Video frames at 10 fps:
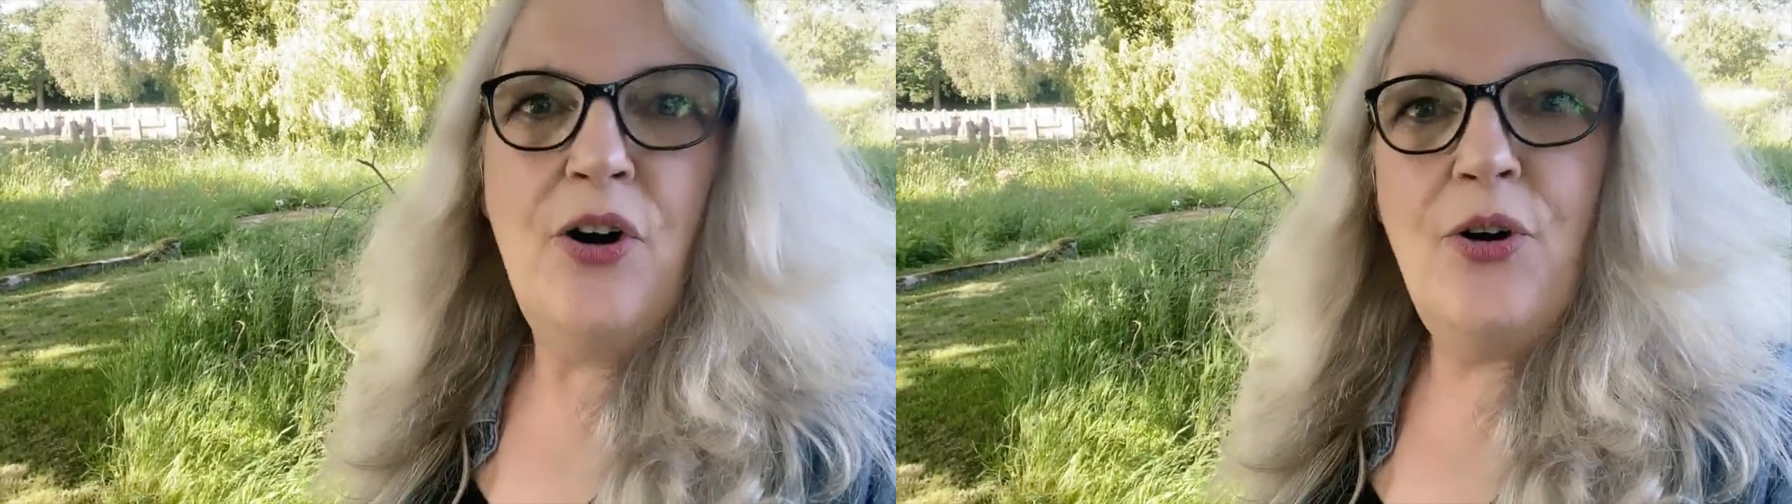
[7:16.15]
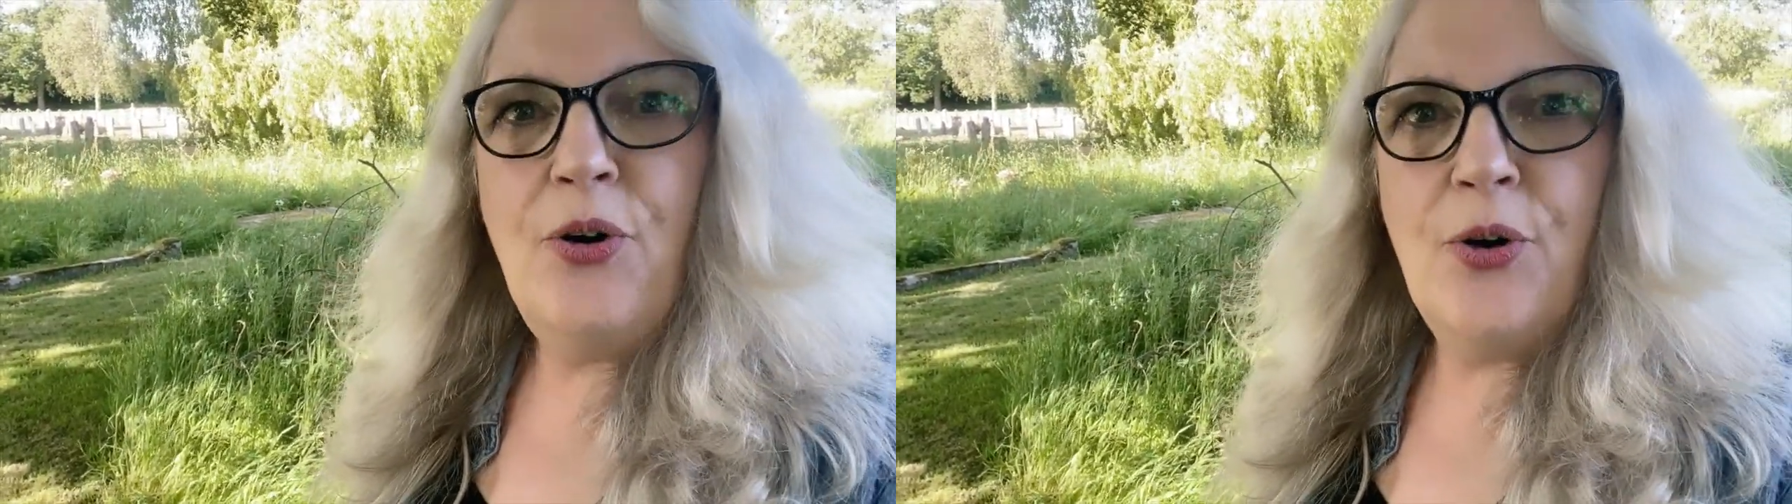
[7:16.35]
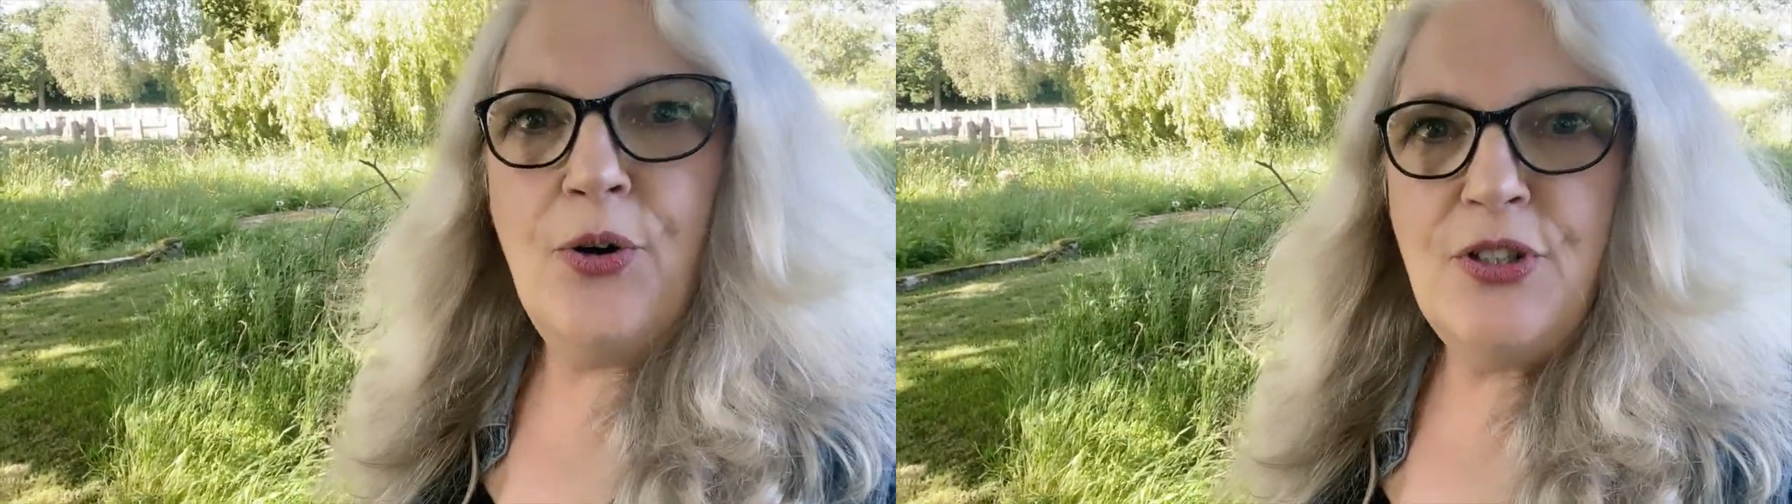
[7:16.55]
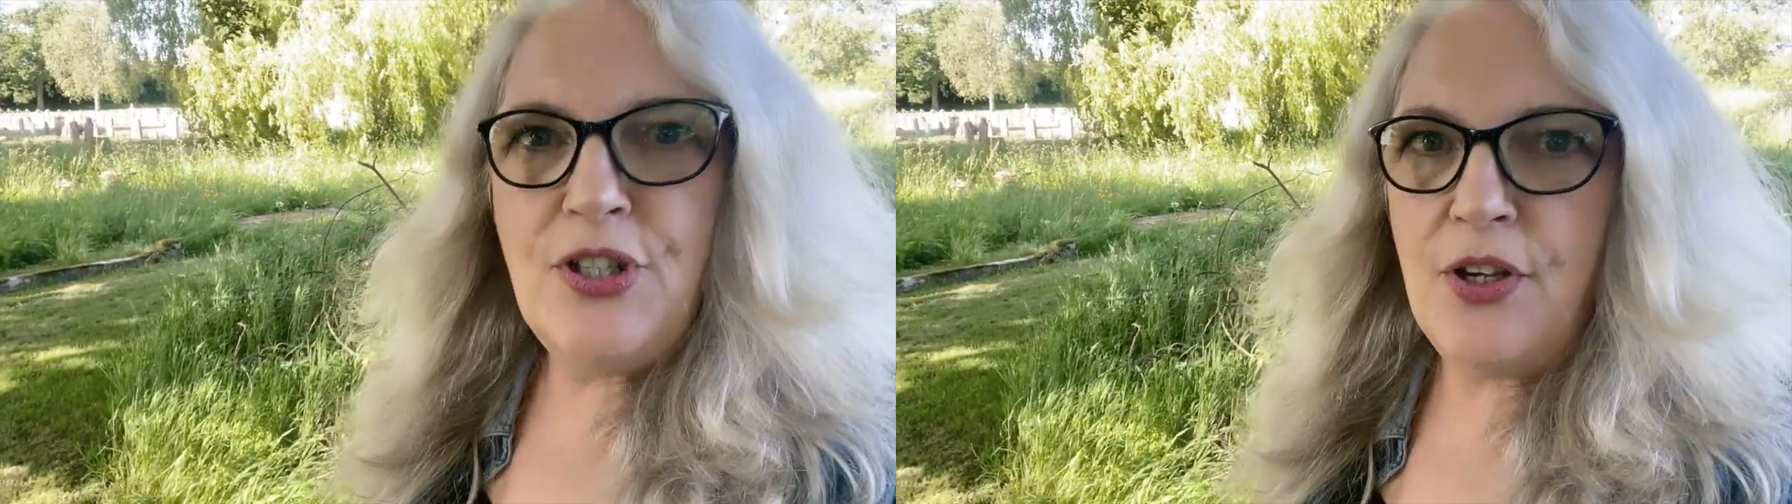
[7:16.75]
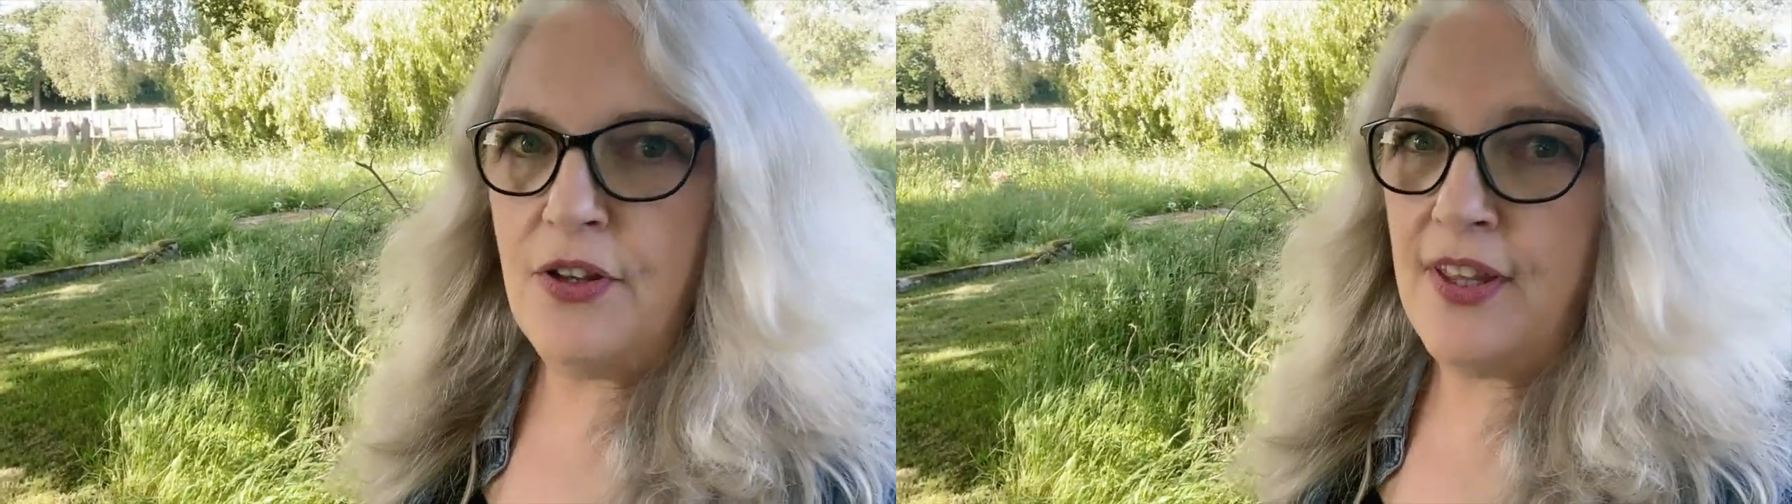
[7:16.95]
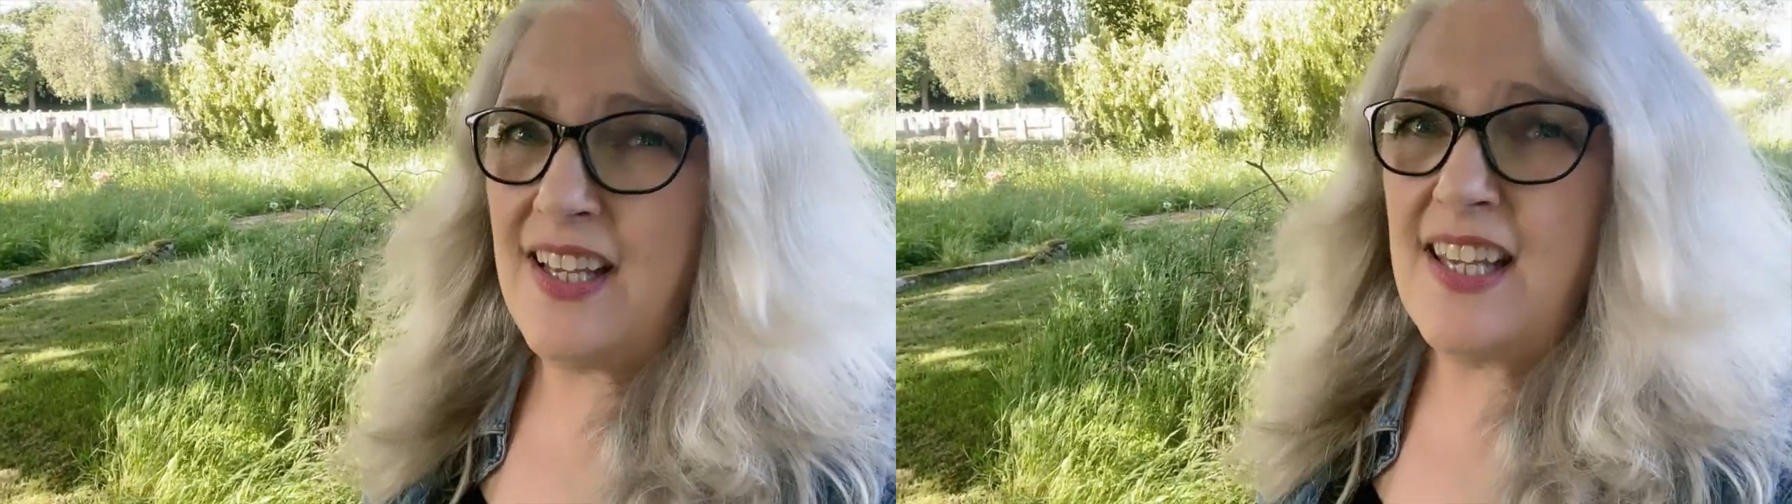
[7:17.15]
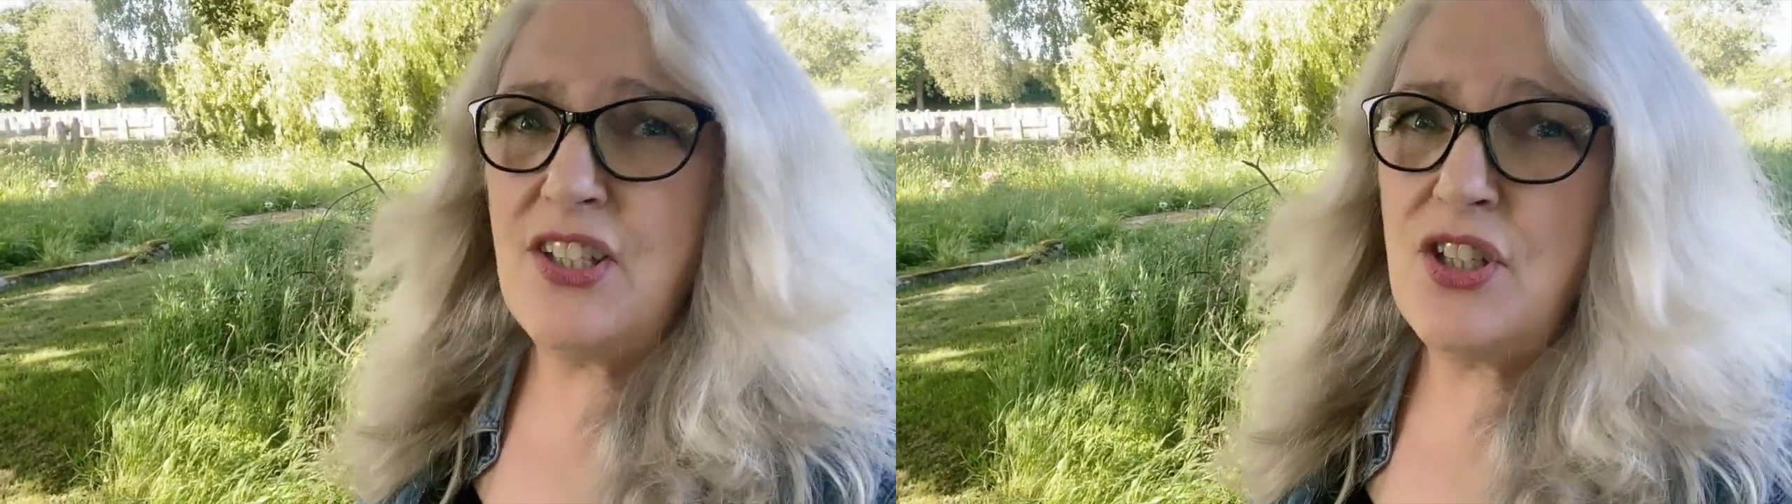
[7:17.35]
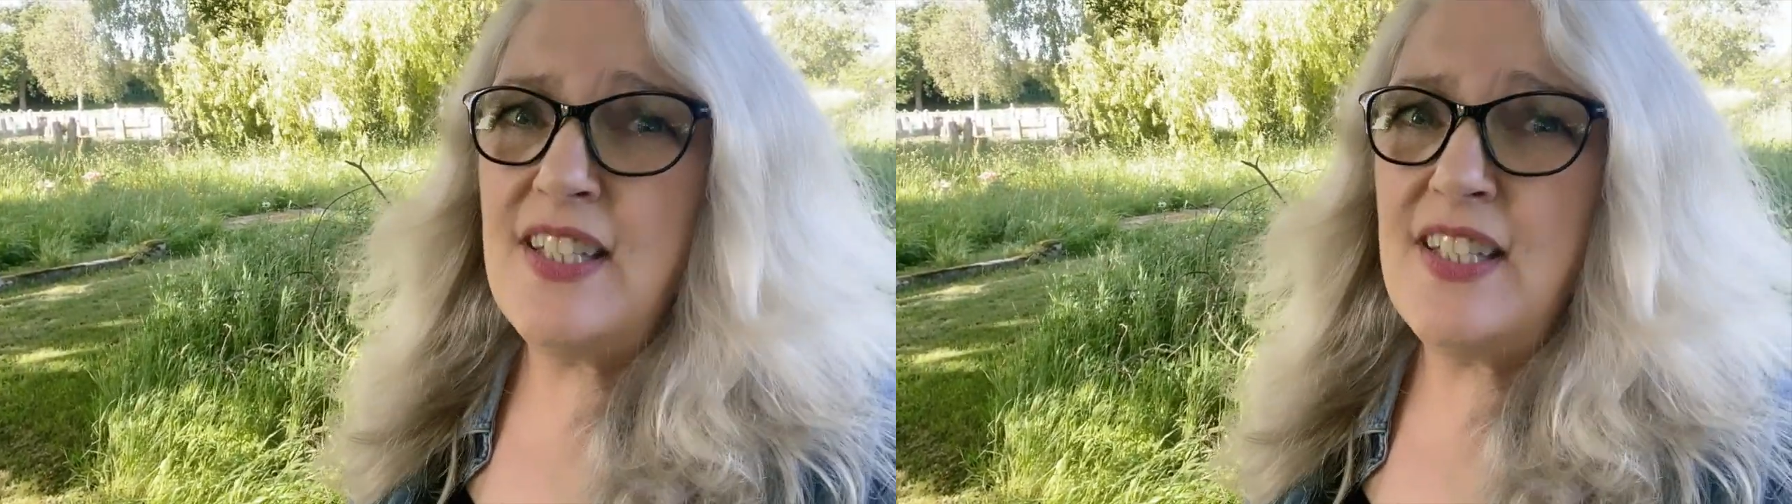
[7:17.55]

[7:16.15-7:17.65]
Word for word: or do you think it should